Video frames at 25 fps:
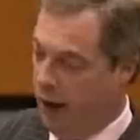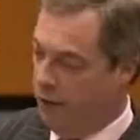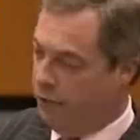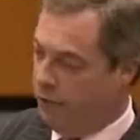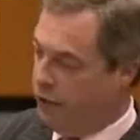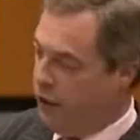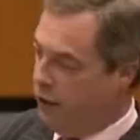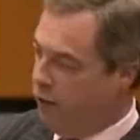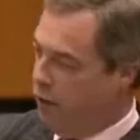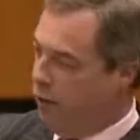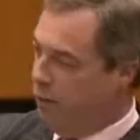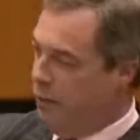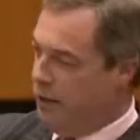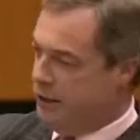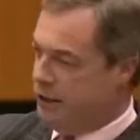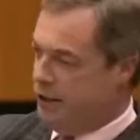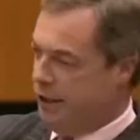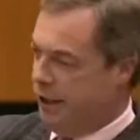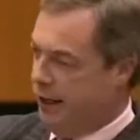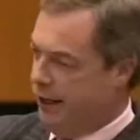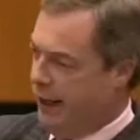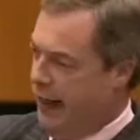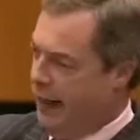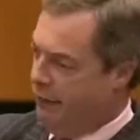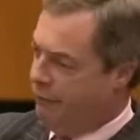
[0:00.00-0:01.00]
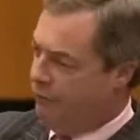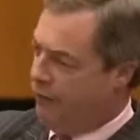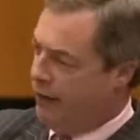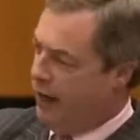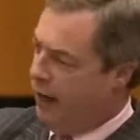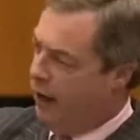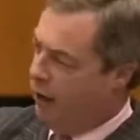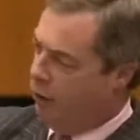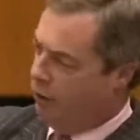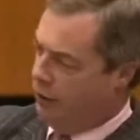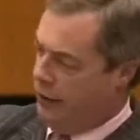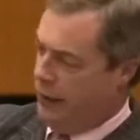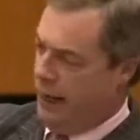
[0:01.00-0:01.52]
of you and Mr
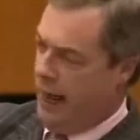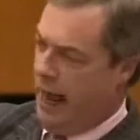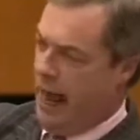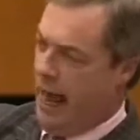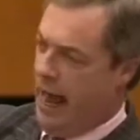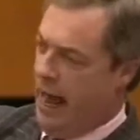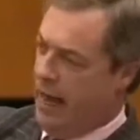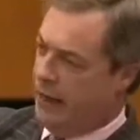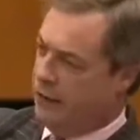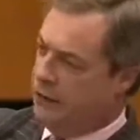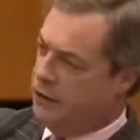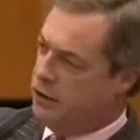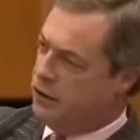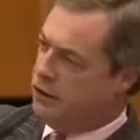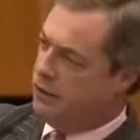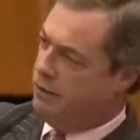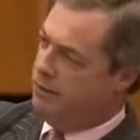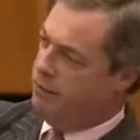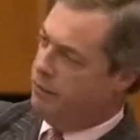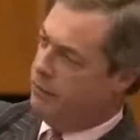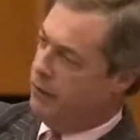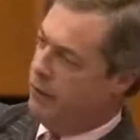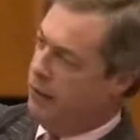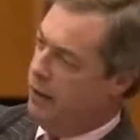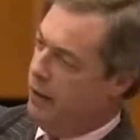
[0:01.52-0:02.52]
Gaddafi holding hands.